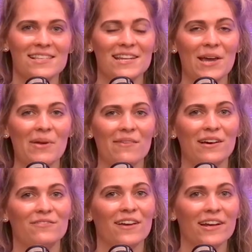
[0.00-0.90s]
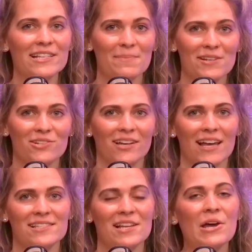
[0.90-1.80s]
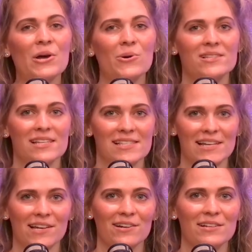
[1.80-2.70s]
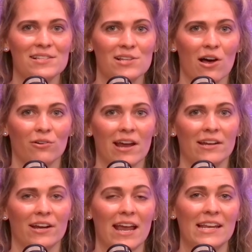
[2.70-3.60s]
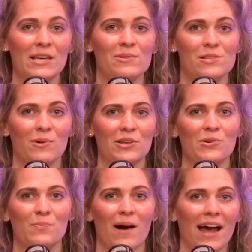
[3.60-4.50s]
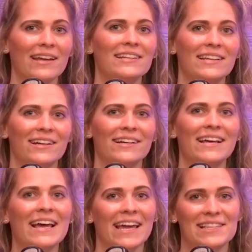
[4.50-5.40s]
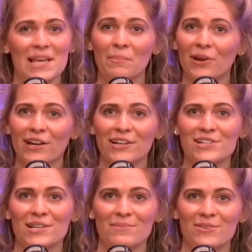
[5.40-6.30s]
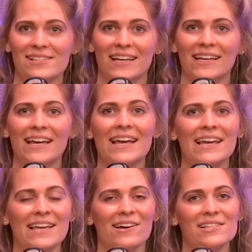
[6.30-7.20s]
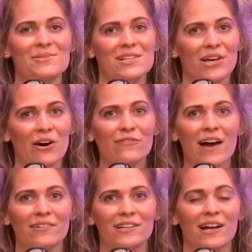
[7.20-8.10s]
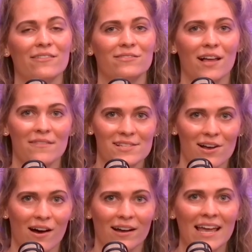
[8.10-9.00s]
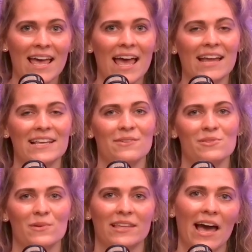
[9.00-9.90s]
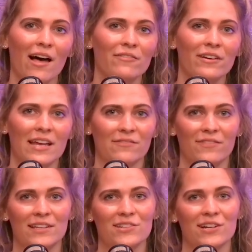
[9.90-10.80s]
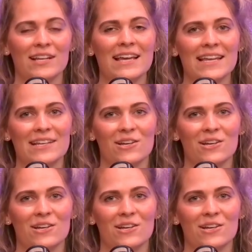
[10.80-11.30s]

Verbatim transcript: Today we have a very special guest who is a singer, songwriter, and he was the one who pioneered contemporary Christian music. He also is a co-founder of Love Song, and he was with Calvary and Vineyard.